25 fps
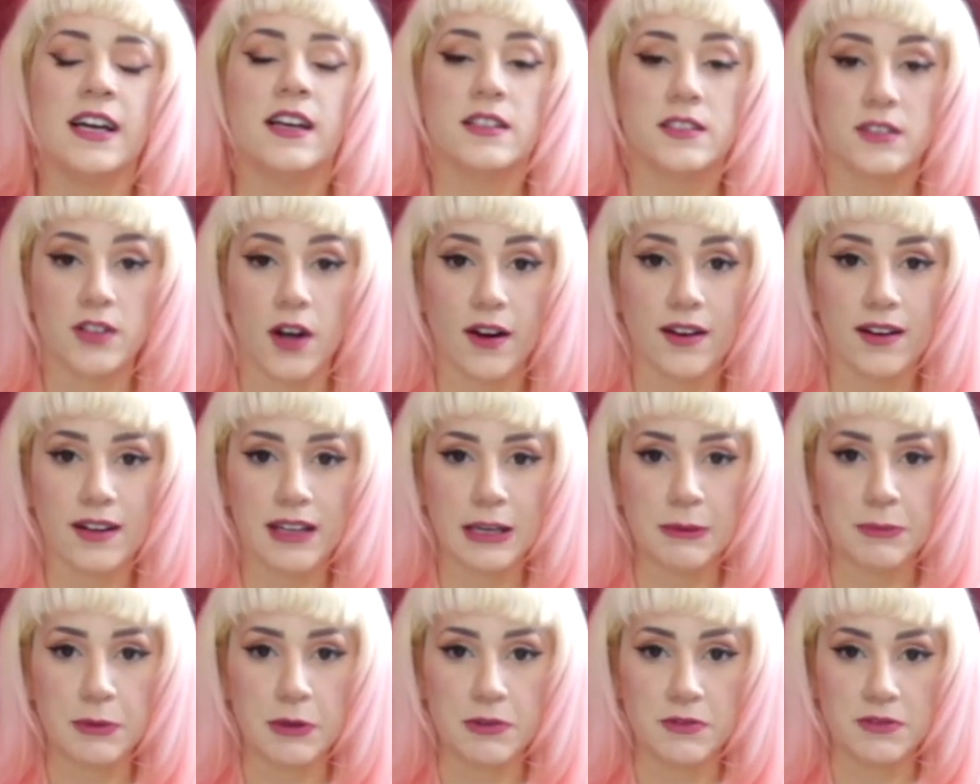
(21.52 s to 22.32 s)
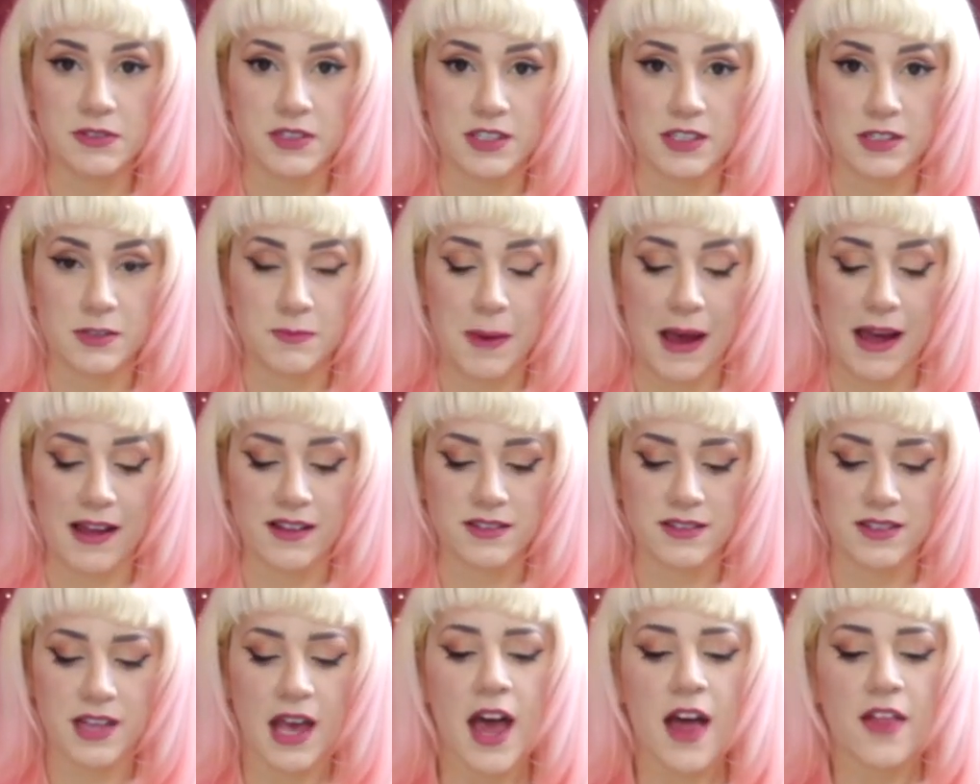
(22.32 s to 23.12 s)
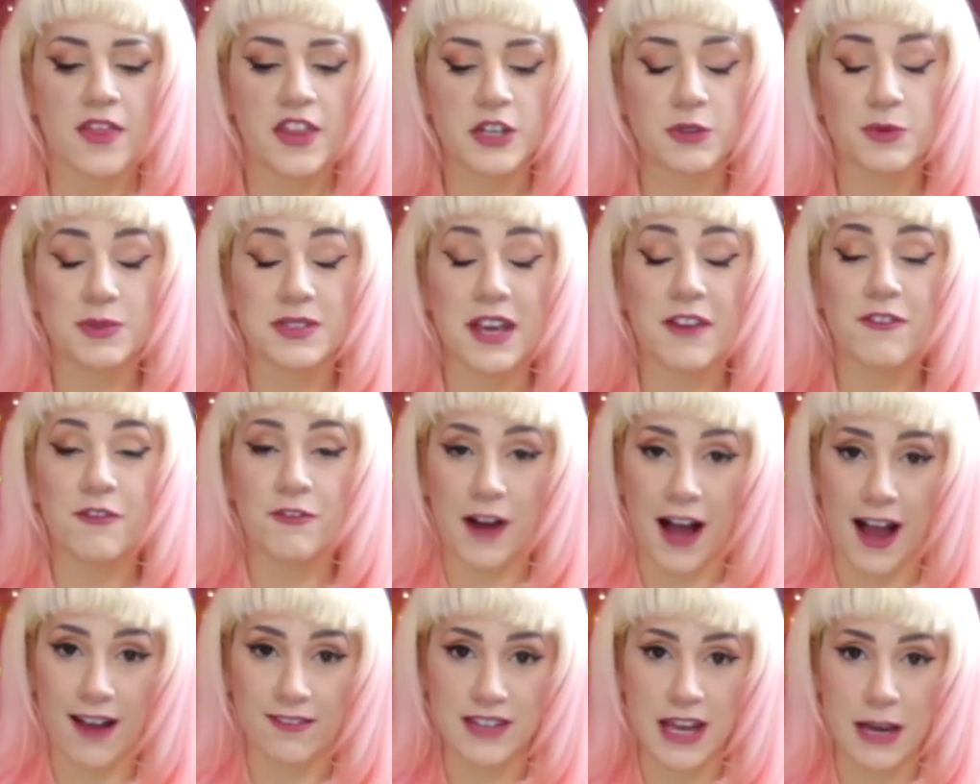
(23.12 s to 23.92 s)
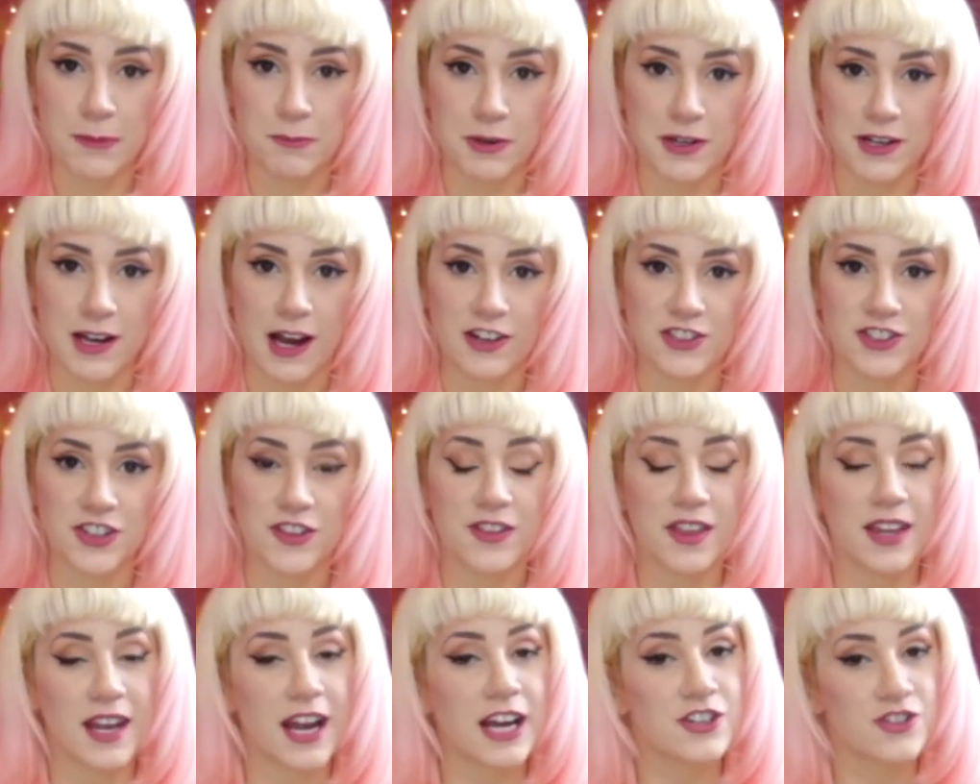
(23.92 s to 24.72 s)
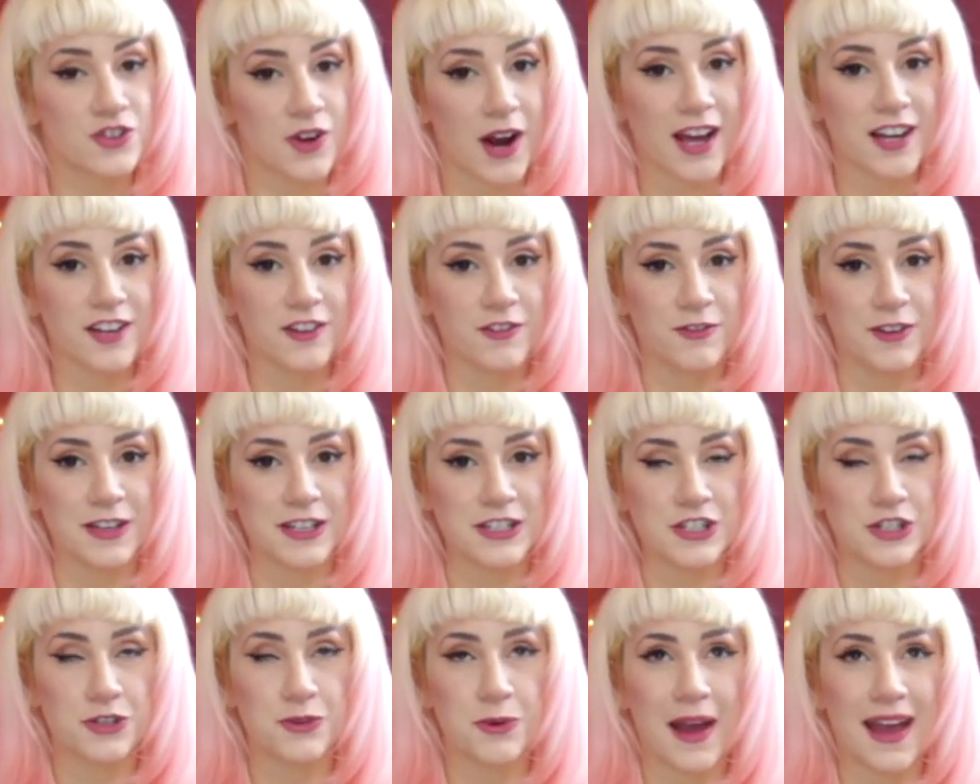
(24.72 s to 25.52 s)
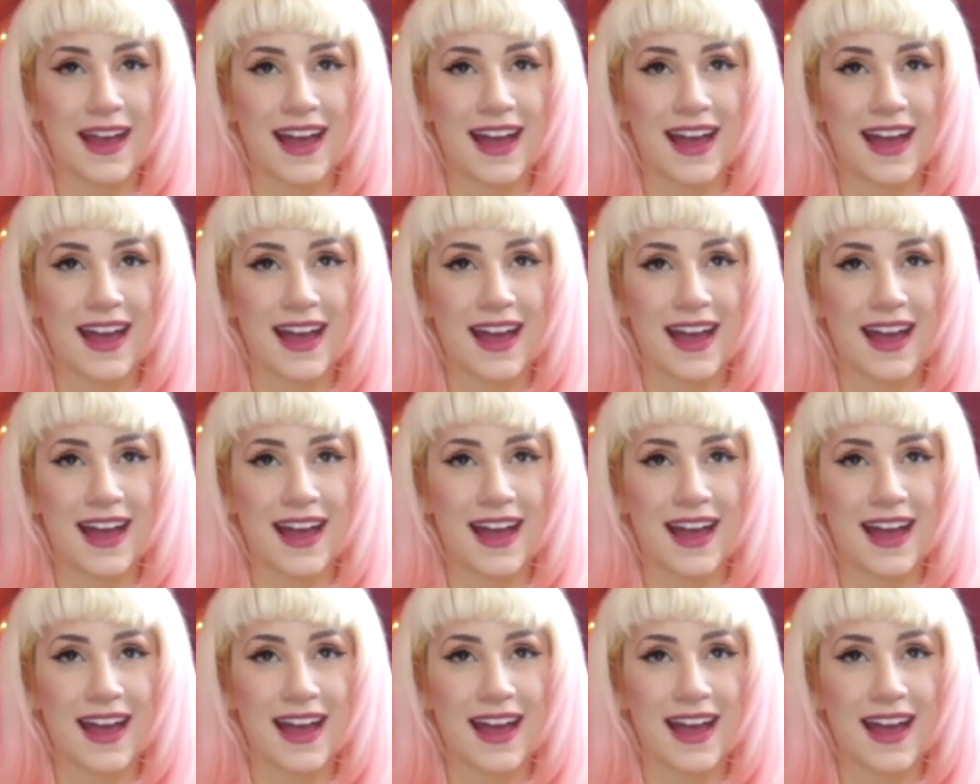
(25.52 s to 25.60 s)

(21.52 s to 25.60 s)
Sorry to keep you in suspense. This was a 5-day production that I tried to fit into